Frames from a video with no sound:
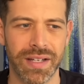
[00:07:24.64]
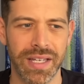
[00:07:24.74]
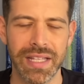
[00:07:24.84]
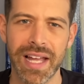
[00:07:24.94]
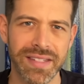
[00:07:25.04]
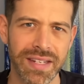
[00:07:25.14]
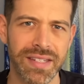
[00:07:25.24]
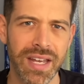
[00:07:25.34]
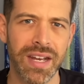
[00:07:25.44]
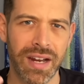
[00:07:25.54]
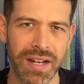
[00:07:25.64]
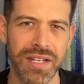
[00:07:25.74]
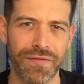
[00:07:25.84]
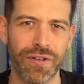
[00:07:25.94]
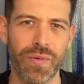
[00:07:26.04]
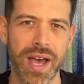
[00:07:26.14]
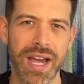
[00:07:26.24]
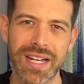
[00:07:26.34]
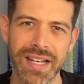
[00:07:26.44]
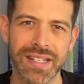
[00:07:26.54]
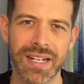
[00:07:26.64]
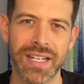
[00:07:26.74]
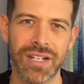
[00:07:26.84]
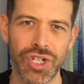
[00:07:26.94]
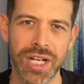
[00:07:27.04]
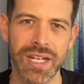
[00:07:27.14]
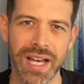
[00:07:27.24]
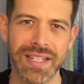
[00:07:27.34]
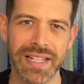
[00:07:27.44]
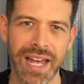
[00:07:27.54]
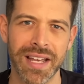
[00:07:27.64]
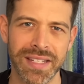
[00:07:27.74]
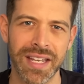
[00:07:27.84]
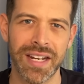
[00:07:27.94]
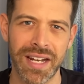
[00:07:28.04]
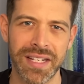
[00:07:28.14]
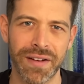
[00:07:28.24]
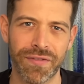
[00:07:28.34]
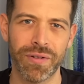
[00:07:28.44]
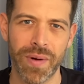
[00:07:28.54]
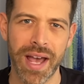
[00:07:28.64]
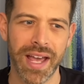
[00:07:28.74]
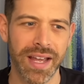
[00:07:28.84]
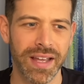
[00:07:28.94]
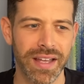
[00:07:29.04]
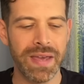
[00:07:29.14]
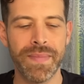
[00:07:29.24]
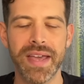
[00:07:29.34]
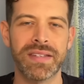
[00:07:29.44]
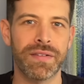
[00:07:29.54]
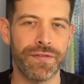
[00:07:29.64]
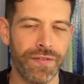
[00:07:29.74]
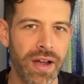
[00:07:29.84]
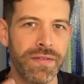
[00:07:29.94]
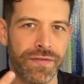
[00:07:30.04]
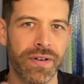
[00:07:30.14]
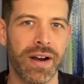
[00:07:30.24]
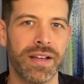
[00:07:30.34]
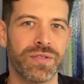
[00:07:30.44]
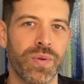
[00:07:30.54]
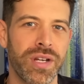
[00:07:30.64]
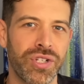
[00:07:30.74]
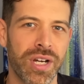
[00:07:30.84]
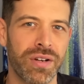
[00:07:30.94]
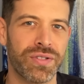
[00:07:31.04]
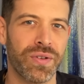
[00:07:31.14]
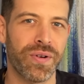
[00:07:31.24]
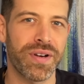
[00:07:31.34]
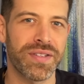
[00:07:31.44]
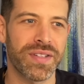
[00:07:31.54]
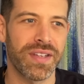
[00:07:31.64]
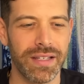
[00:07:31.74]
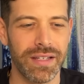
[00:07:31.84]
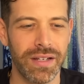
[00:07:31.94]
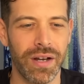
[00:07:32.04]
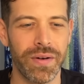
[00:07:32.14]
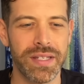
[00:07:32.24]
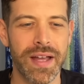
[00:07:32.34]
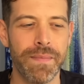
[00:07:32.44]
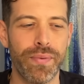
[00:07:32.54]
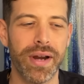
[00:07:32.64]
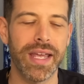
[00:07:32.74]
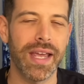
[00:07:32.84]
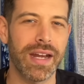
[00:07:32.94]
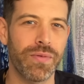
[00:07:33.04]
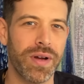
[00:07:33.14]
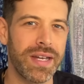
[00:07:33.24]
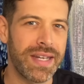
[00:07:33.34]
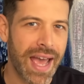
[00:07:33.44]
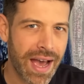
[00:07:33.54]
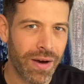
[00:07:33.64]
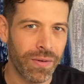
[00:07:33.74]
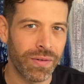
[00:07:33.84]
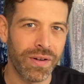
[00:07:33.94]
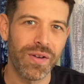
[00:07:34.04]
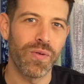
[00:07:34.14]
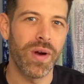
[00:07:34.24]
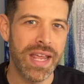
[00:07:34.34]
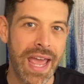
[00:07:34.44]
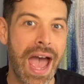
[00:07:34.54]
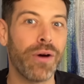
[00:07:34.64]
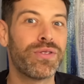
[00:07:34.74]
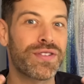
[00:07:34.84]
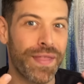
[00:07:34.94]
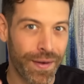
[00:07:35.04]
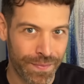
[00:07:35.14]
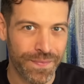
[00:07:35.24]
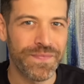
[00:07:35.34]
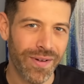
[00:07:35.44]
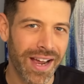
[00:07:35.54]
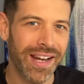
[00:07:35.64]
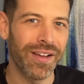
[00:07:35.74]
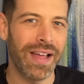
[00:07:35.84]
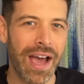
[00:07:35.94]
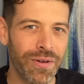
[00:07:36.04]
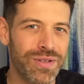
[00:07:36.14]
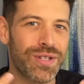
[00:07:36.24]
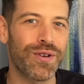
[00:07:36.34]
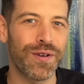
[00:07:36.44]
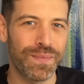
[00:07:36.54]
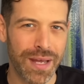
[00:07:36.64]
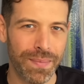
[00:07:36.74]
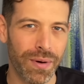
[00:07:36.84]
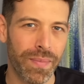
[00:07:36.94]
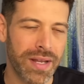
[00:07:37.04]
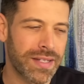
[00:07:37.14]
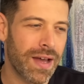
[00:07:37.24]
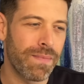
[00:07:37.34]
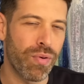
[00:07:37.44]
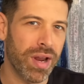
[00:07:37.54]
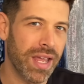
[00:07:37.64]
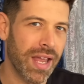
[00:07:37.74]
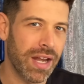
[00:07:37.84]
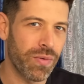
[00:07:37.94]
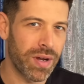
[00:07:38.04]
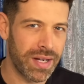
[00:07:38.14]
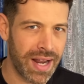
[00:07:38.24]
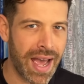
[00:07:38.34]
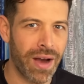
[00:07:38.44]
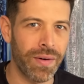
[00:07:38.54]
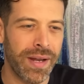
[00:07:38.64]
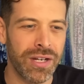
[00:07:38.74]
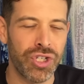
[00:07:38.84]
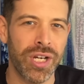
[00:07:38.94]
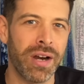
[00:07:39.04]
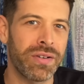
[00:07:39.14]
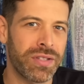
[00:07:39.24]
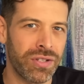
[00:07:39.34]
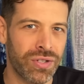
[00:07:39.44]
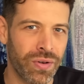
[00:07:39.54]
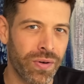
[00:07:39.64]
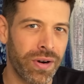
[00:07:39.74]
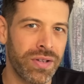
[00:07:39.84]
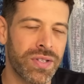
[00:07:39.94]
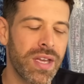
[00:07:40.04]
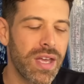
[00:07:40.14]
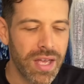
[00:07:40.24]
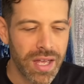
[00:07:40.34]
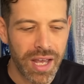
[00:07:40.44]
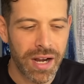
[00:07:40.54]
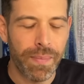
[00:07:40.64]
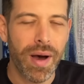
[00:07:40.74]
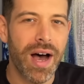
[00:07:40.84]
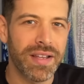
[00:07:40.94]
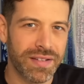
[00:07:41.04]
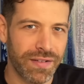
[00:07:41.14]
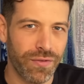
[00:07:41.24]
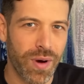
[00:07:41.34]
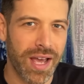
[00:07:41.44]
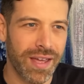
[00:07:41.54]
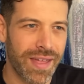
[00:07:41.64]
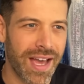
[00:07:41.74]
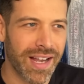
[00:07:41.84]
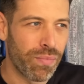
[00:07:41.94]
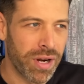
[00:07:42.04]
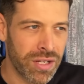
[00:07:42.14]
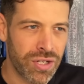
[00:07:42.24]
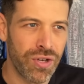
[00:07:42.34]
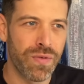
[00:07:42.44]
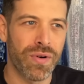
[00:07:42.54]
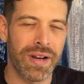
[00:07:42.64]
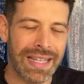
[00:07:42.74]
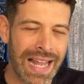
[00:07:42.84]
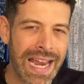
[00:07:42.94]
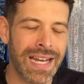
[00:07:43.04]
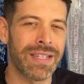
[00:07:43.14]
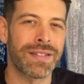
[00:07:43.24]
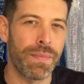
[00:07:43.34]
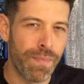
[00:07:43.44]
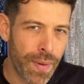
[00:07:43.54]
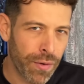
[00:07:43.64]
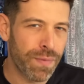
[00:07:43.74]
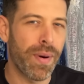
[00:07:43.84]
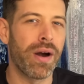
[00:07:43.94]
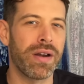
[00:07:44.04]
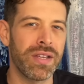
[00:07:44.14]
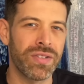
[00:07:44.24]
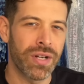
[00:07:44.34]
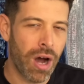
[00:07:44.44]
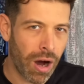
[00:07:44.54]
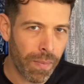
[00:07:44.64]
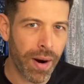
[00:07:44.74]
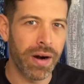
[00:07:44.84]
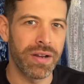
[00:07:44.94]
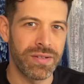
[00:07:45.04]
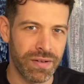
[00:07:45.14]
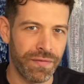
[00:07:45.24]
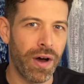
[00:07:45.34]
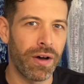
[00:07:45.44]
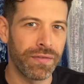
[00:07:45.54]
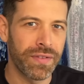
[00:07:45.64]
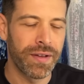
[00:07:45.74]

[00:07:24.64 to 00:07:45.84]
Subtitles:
He lets us in a different way, doesn't he? Jin does let us in a different way. He makes it fun for us when he shares stories. You know, he's not bringing anyone down when he outs them, right? He'll out certain people, but he's not bringing anyone down. And he shares these stories in a positive way that brings humor and lightness to both parties and all parties involved.